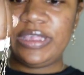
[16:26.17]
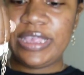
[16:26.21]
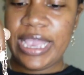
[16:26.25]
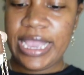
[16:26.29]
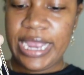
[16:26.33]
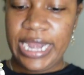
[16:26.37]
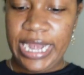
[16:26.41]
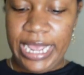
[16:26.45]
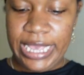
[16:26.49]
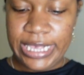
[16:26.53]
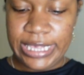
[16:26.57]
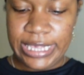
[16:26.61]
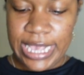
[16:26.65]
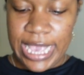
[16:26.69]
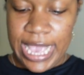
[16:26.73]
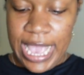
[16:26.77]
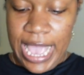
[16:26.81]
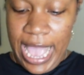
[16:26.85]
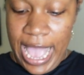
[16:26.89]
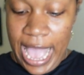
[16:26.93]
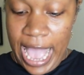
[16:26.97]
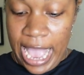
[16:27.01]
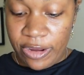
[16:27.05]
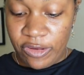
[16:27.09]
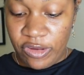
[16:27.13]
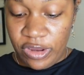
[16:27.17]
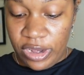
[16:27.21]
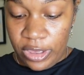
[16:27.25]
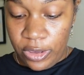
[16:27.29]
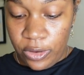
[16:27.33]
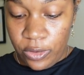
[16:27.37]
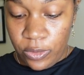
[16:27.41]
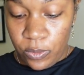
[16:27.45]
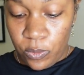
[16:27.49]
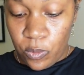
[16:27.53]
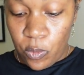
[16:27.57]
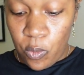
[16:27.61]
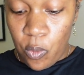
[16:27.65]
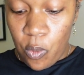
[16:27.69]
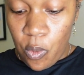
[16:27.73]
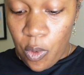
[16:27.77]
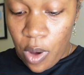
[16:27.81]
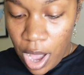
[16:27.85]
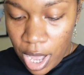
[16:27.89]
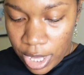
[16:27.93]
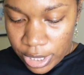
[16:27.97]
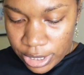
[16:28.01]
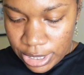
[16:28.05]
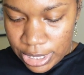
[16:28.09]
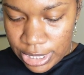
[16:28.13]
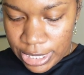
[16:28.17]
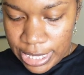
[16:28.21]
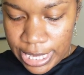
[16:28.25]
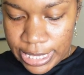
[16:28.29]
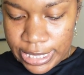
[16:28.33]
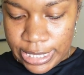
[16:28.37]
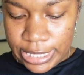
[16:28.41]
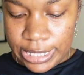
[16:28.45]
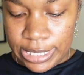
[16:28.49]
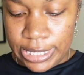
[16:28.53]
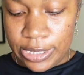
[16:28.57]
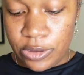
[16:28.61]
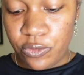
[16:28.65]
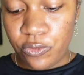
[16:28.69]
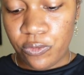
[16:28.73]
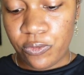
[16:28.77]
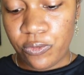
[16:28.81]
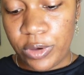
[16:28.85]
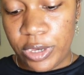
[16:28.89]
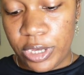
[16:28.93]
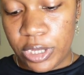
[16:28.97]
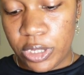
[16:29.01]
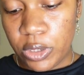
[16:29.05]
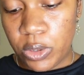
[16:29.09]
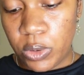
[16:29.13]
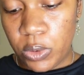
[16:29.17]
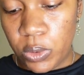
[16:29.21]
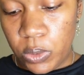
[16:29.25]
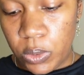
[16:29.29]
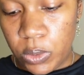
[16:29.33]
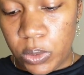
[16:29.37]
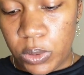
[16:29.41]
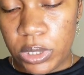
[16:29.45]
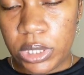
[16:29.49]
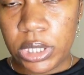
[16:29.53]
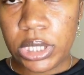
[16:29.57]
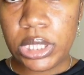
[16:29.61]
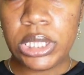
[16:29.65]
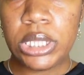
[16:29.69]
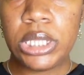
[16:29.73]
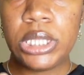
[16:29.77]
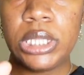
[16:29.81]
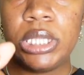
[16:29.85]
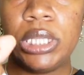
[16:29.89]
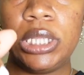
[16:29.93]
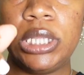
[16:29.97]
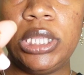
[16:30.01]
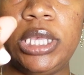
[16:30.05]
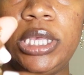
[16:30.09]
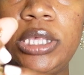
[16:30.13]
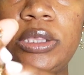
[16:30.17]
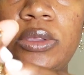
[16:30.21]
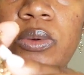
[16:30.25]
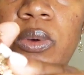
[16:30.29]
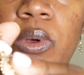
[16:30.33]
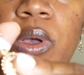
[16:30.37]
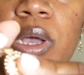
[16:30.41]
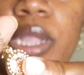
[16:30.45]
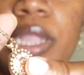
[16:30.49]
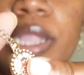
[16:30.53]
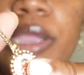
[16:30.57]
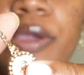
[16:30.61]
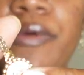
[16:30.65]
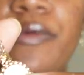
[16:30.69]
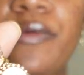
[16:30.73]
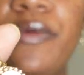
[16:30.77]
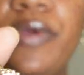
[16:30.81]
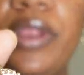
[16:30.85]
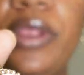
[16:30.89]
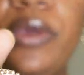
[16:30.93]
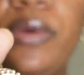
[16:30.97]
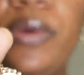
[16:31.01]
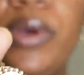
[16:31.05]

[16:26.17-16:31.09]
necklace. Actually want to get it in real gold. This one, I really